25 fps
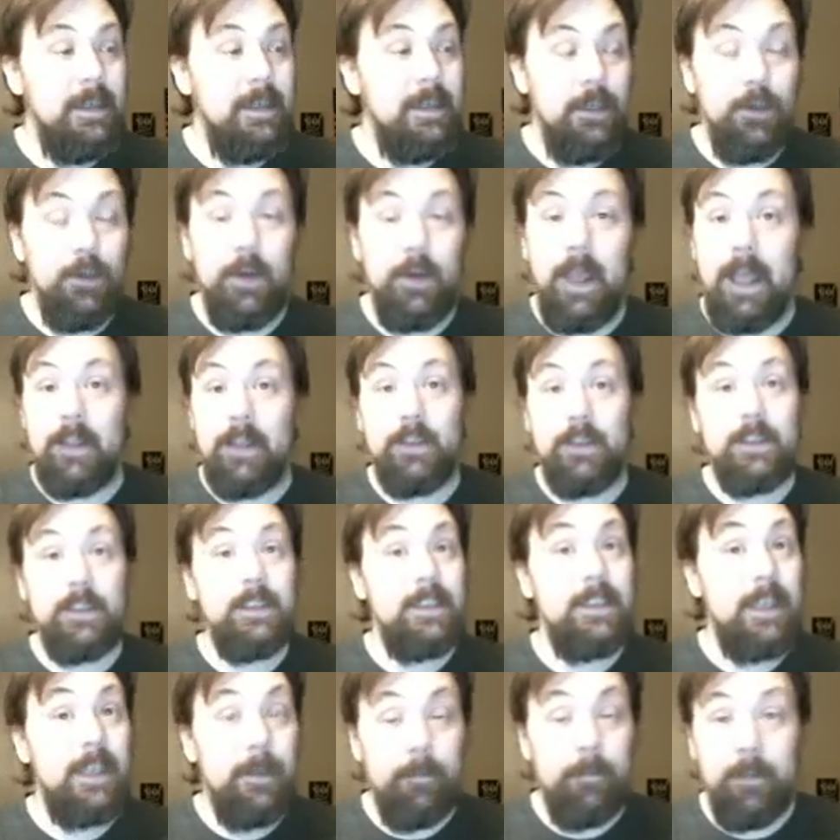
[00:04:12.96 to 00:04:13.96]
you can't just
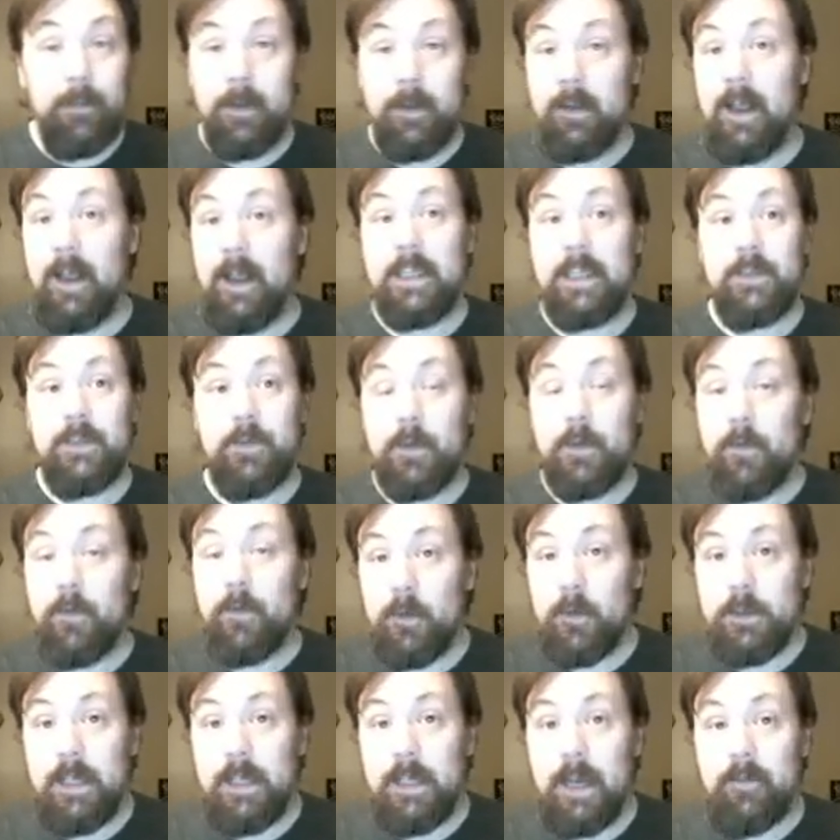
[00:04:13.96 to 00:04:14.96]
skip class for the
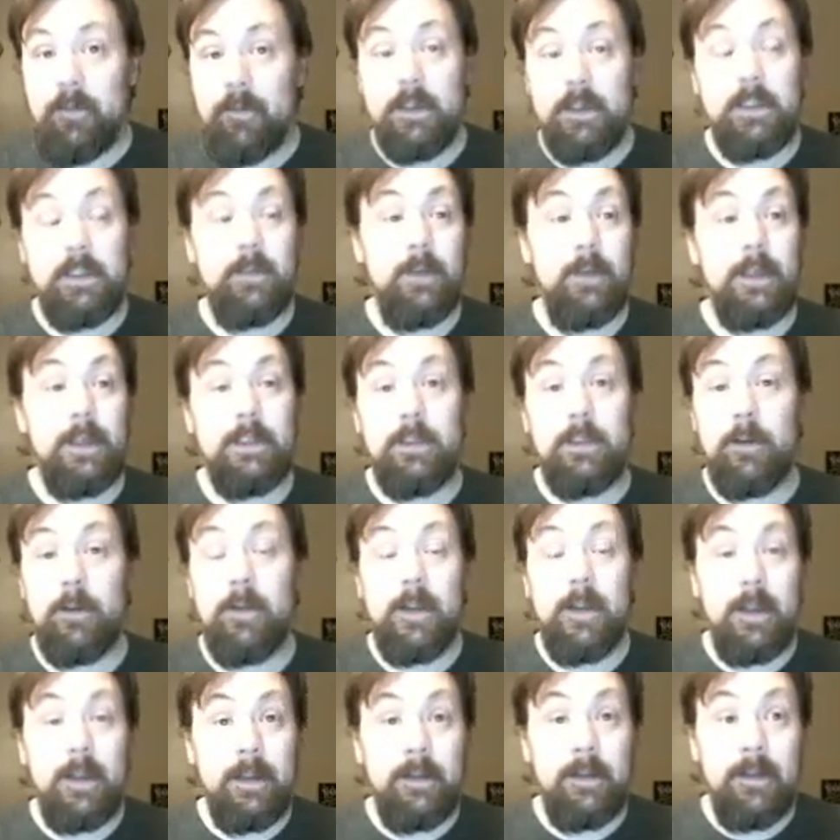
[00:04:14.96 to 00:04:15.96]
first half of the semester
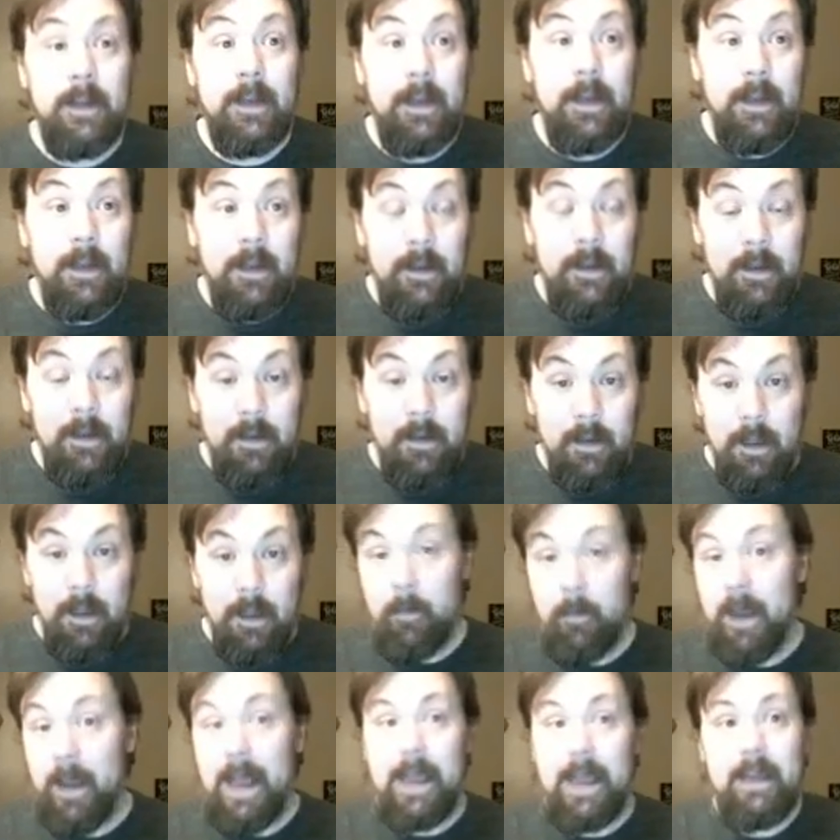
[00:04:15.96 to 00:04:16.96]
and then
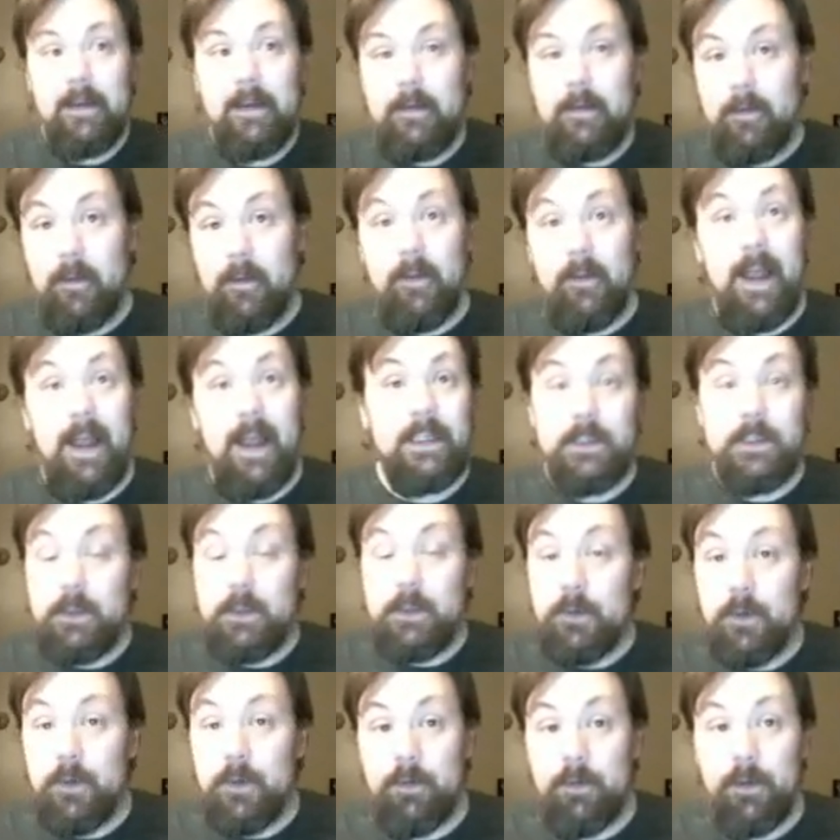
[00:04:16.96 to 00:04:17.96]
come back the last
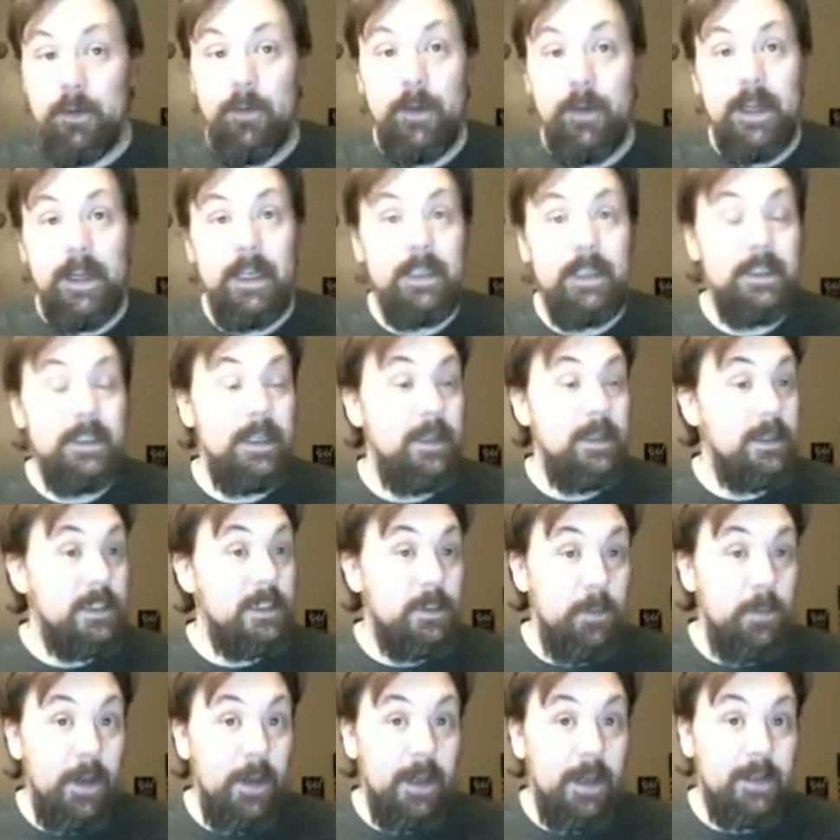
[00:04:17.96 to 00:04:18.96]
2 or 3 weeks and
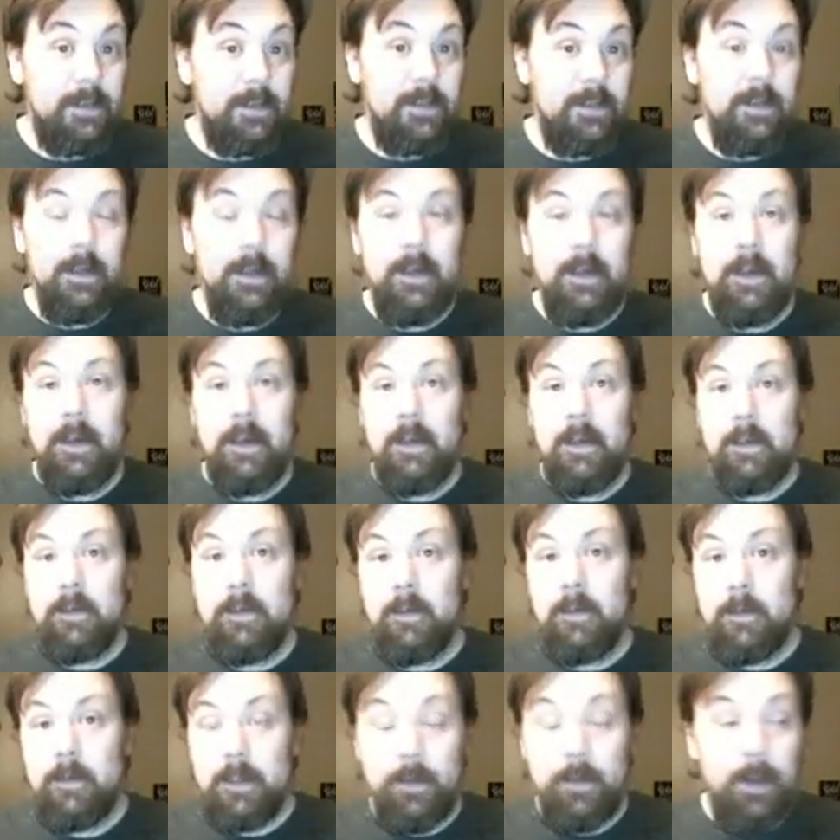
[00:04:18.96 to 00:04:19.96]
expect
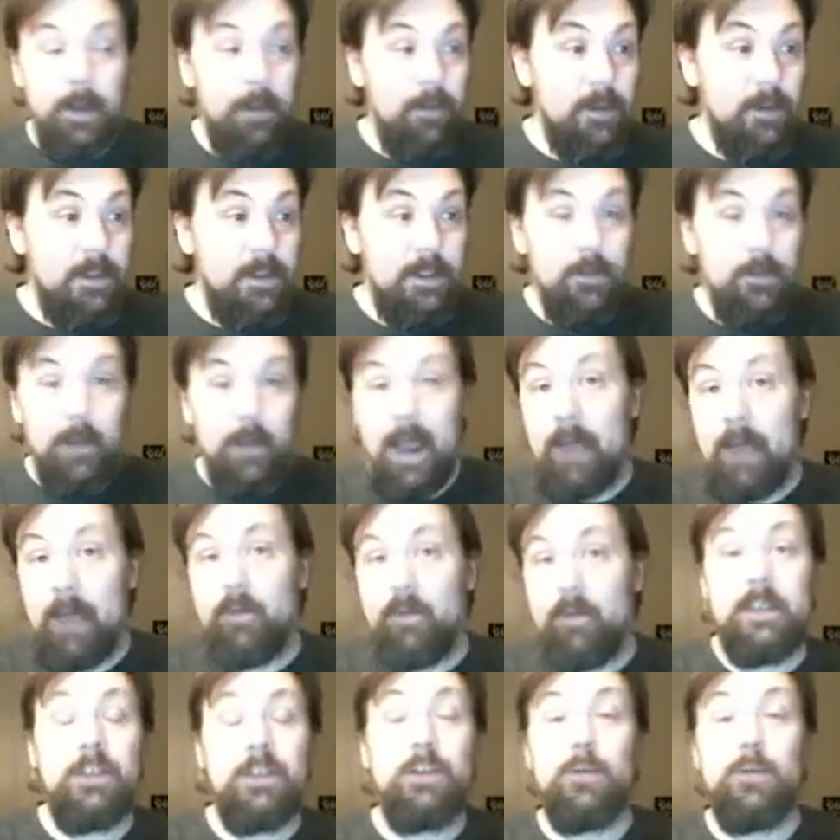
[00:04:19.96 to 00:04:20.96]
to be able to have an